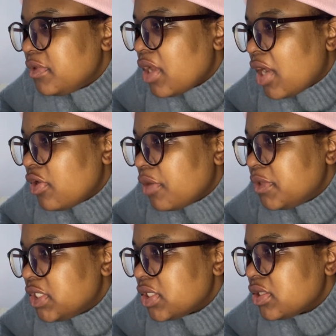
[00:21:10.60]

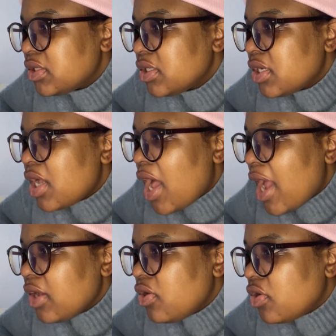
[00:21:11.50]
adoption,
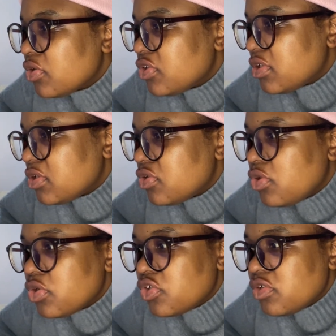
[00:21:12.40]
high costs to
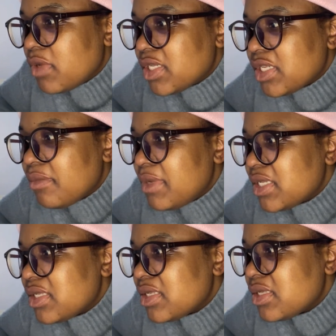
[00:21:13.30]
consumers and
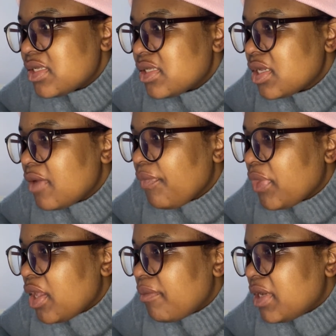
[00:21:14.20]
businesses,
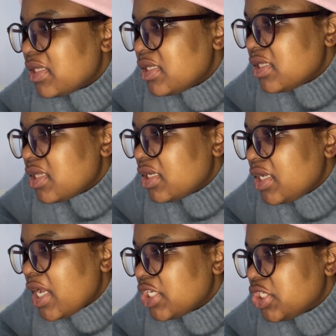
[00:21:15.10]
persistent
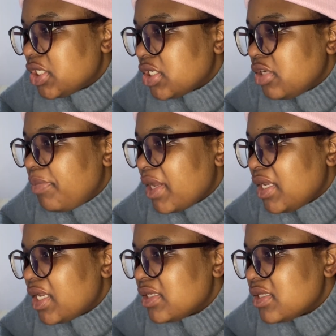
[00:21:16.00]
cash
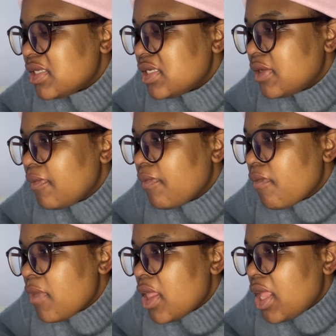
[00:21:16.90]
dependency,
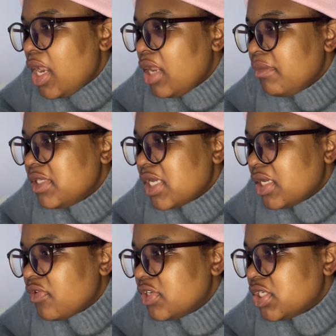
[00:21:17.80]

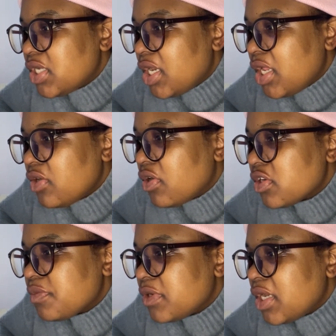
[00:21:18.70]
limited regional and
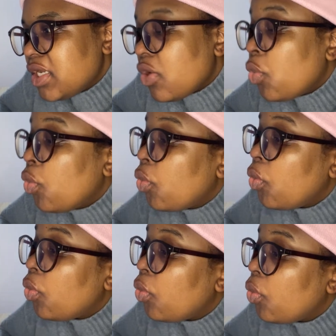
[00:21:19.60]
cross border.
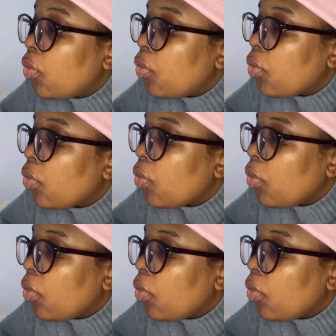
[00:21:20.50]
Oh,